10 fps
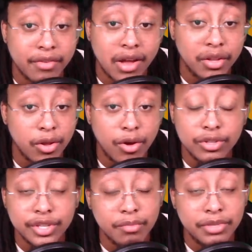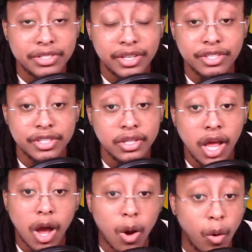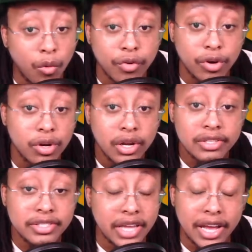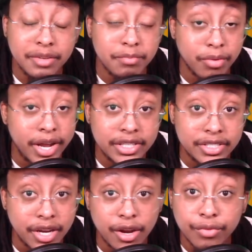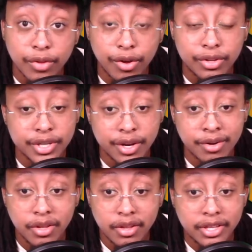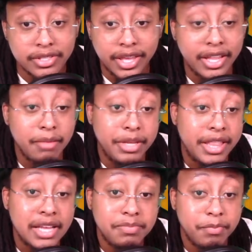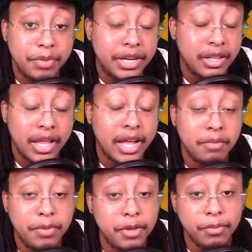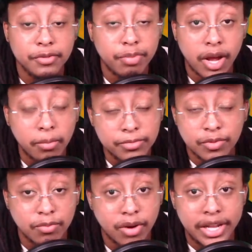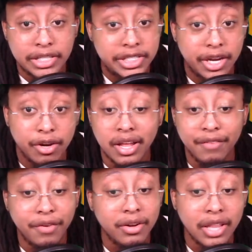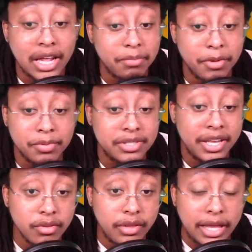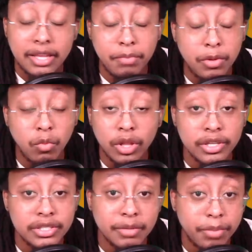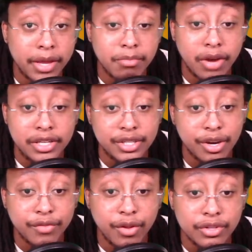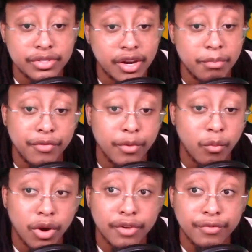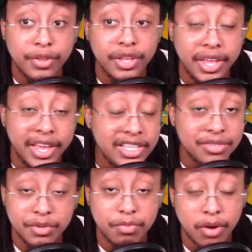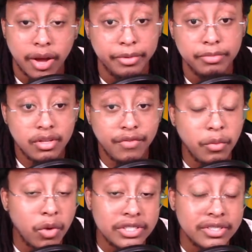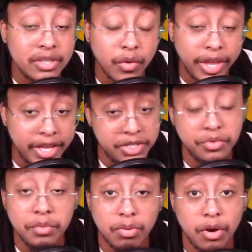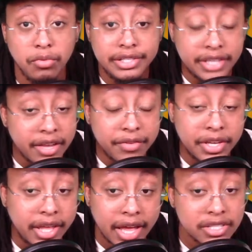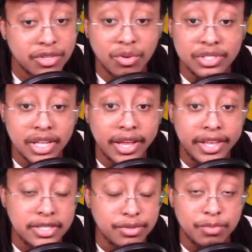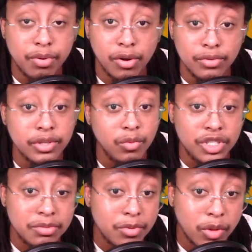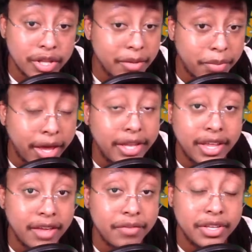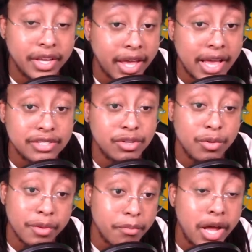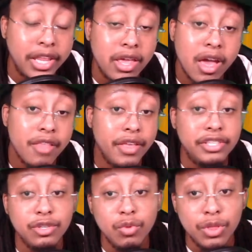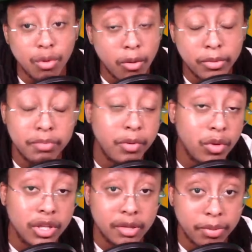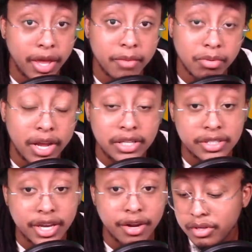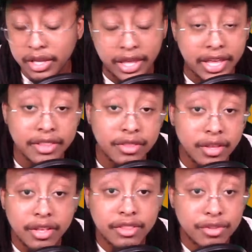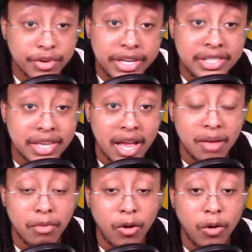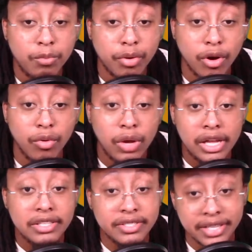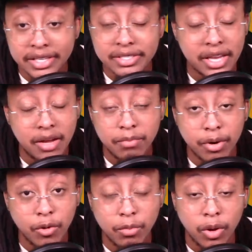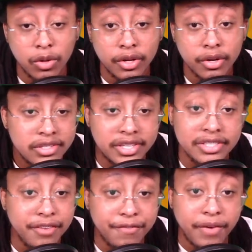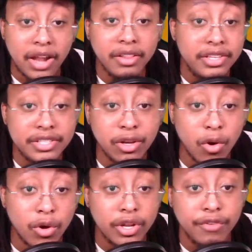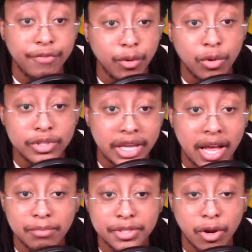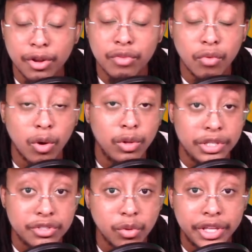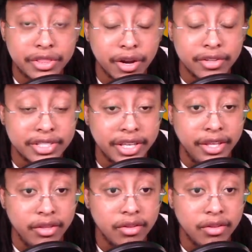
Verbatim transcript: out a long-term extension over signing Brandon Scherff long term? Because again, I mean, that's been a lot of people's problems with Brandon Scherff. I've heard a lot of people say that they'd be willing to pay Brandon Scherff long term if it weren't for the injury problems, if he wasn't so injury prone. David DeCastro is not injury prone, so would you be willing to pay David DeCastro the money that you would normally be willing to pay a Brandon Scherff? Again, three-time All-Pro, six-time Pro Bowler, since he finally took on a full-time starting role in 2013